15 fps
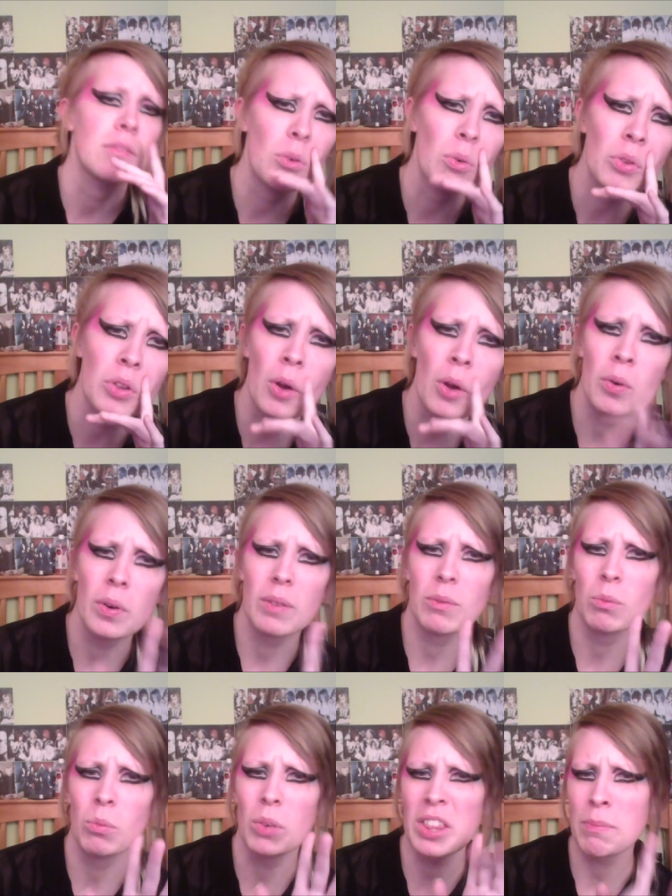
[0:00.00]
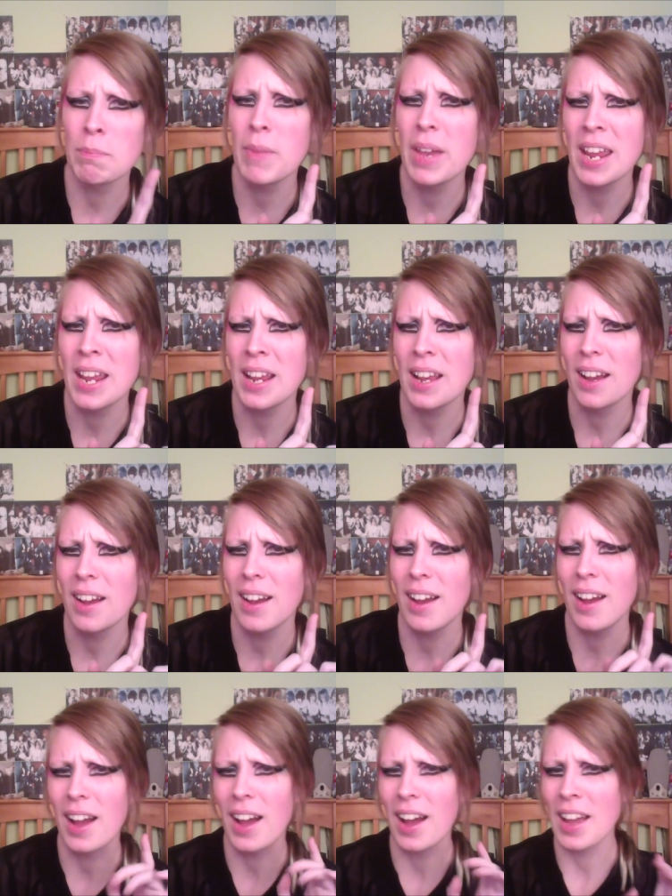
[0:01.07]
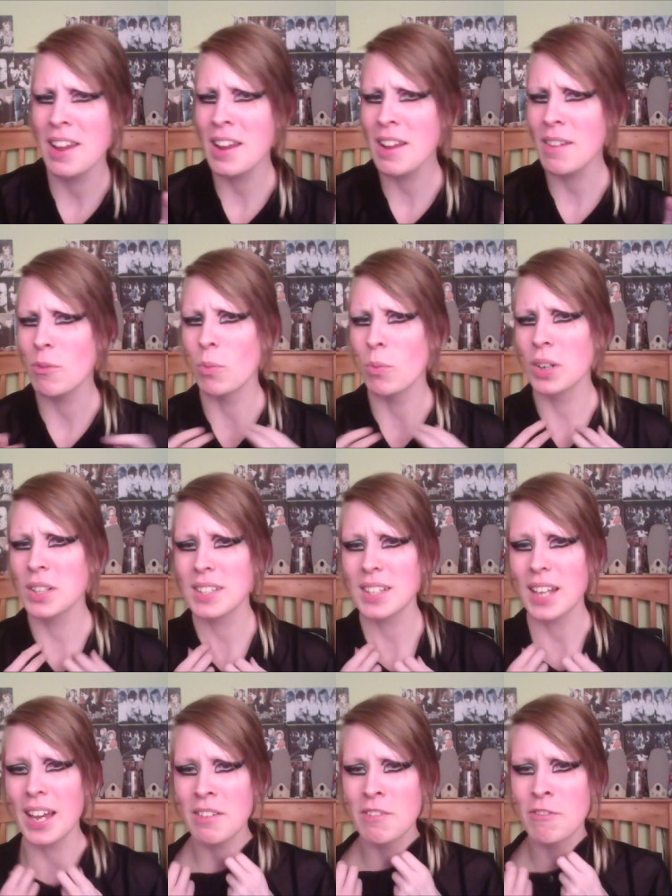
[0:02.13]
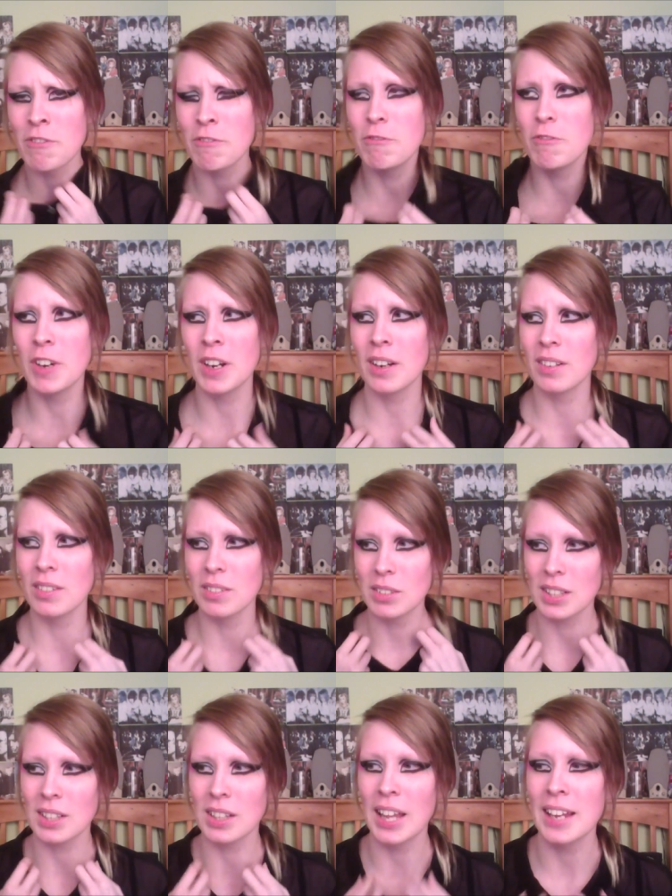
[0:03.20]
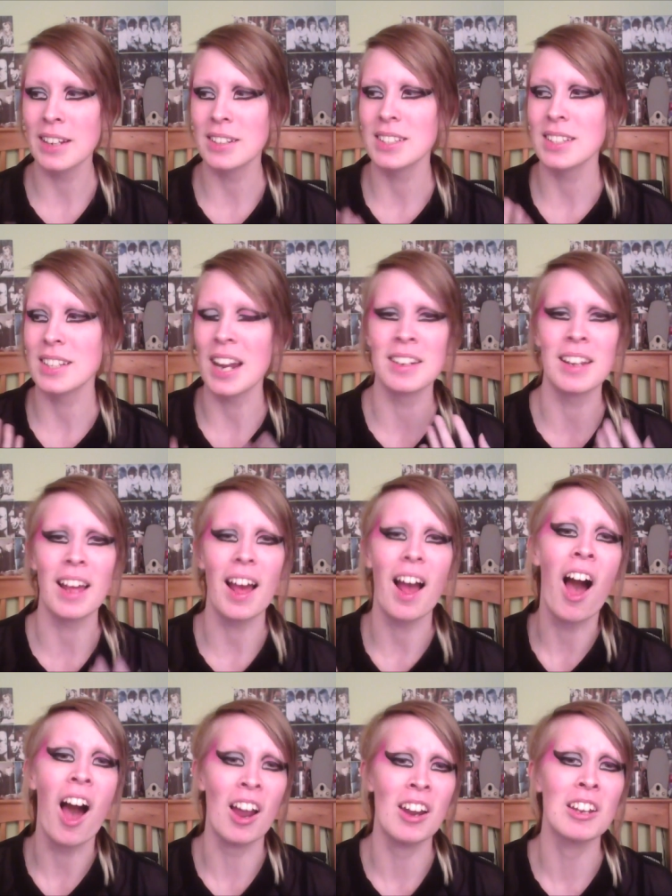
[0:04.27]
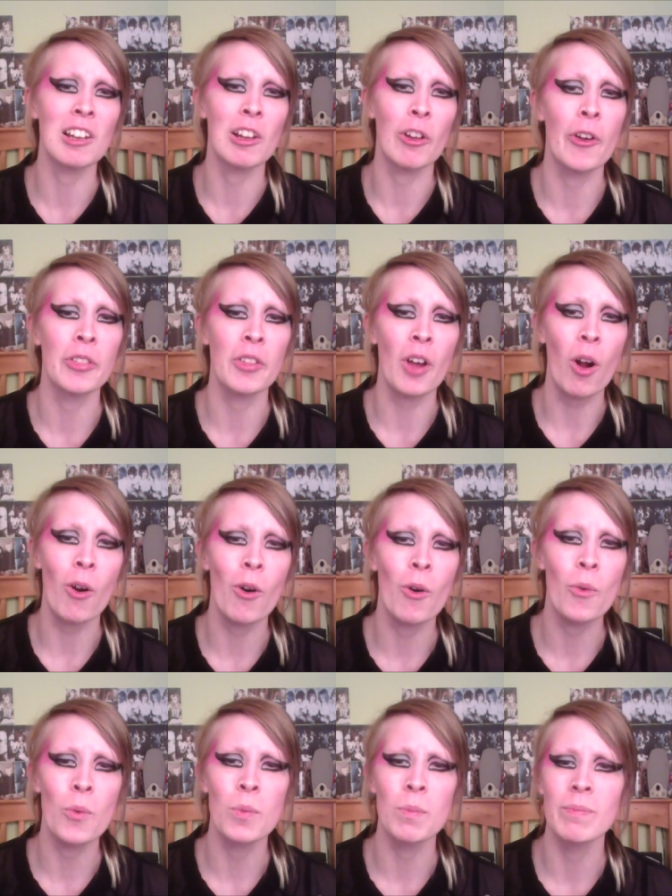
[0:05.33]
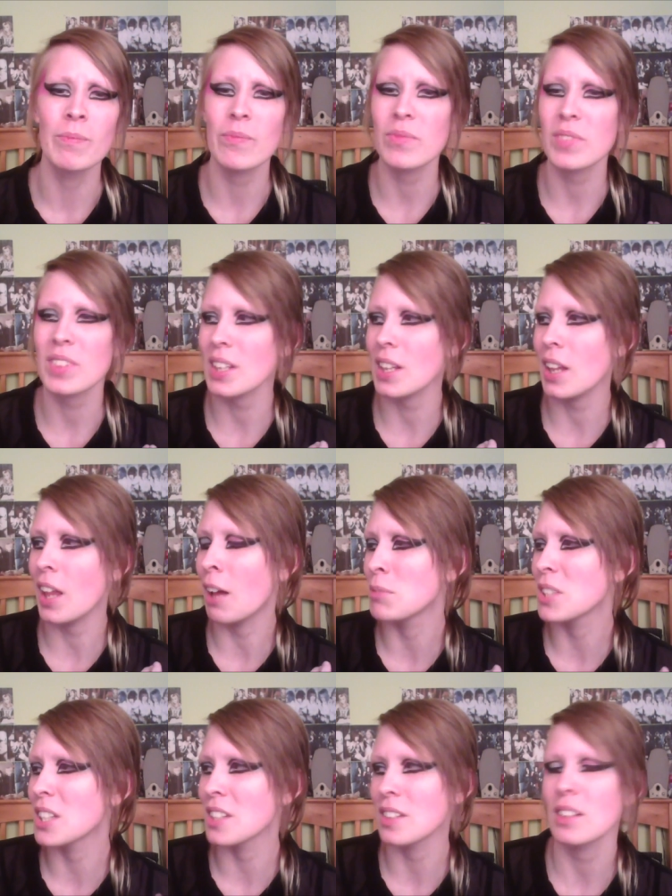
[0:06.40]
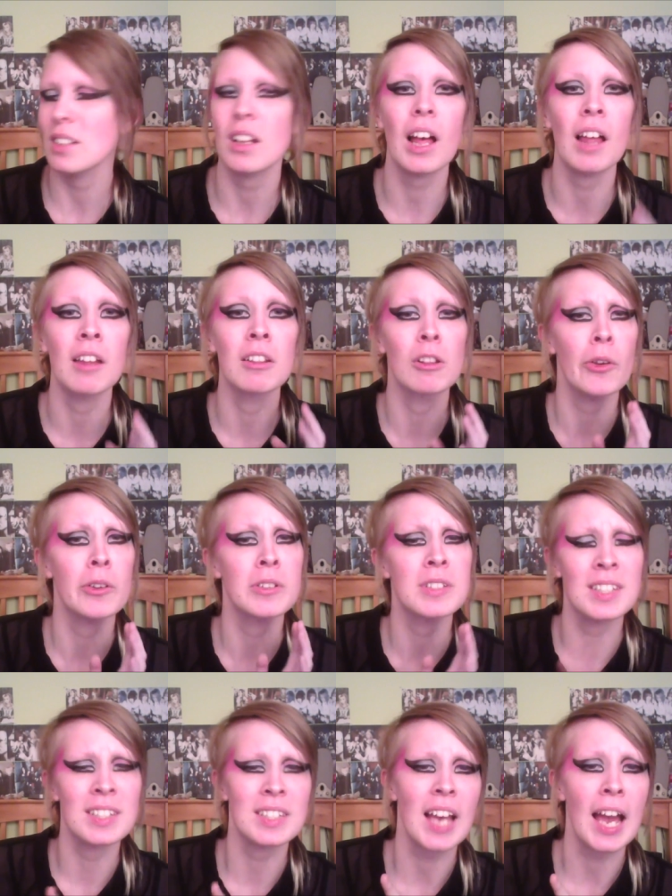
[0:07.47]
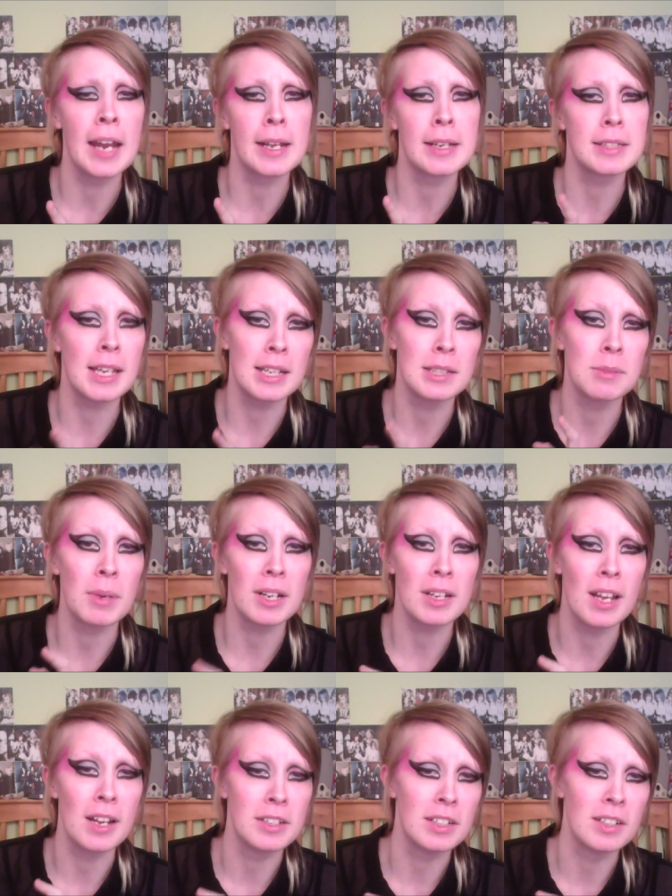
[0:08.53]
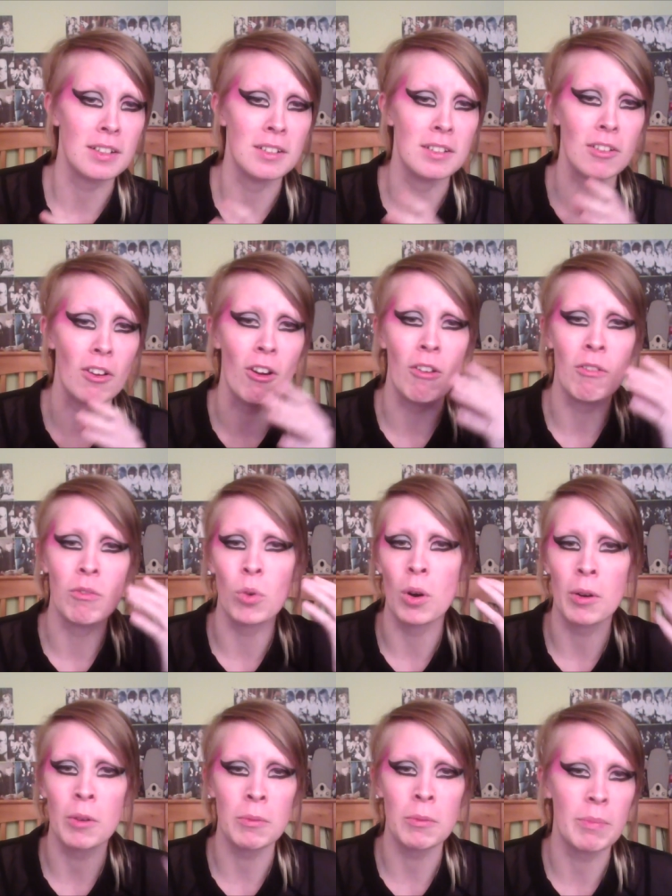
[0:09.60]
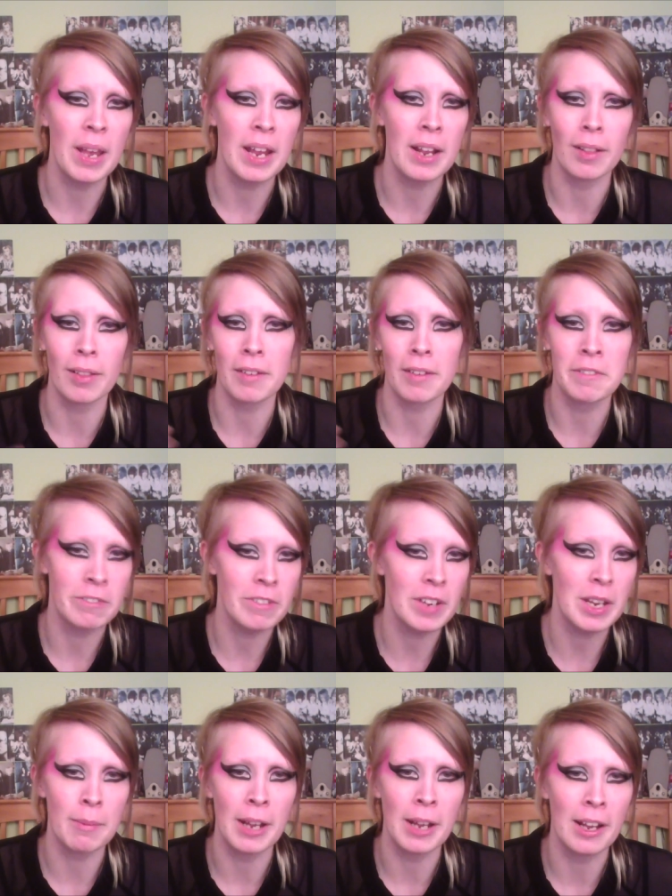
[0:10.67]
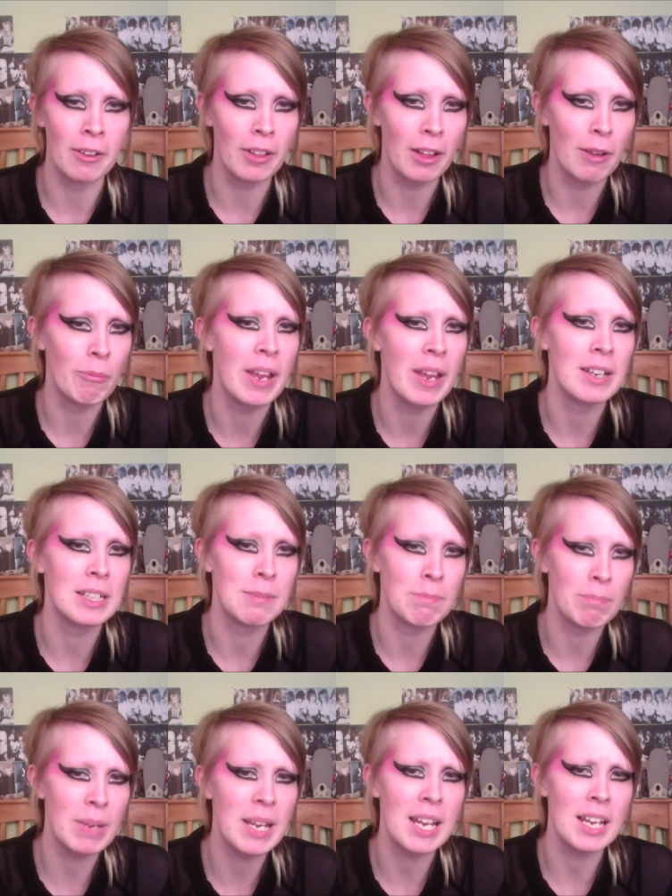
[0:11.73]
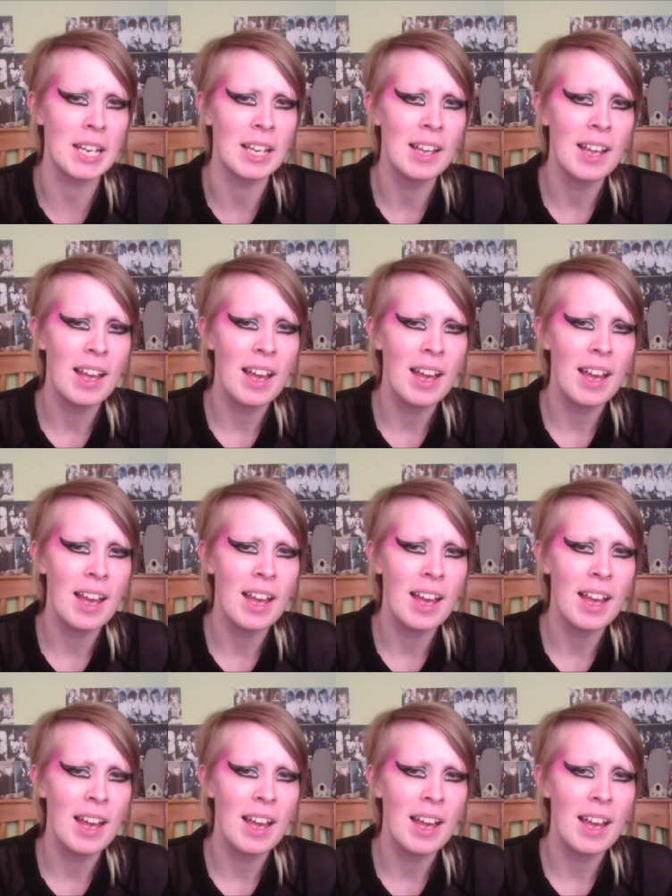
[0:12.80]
Although with me, once I started to unlearn the whole unlearn society's expectations of what male and female are meant to be.